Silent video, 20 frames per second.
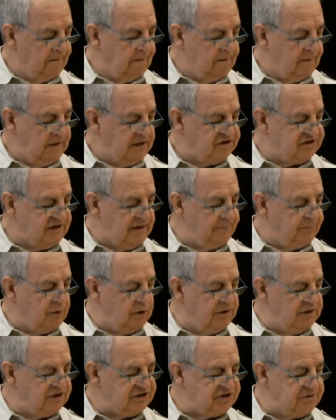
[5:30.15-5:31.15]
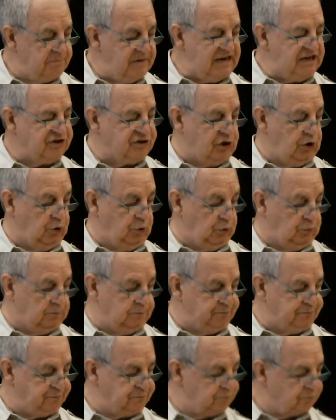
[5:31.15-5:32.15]
And he slipped on the smizlu,
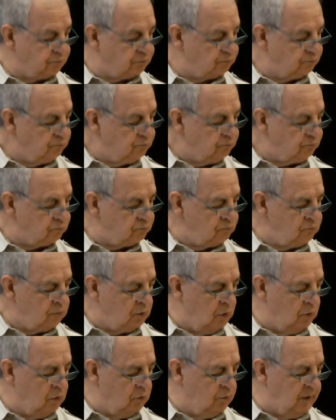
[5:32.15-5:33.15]
or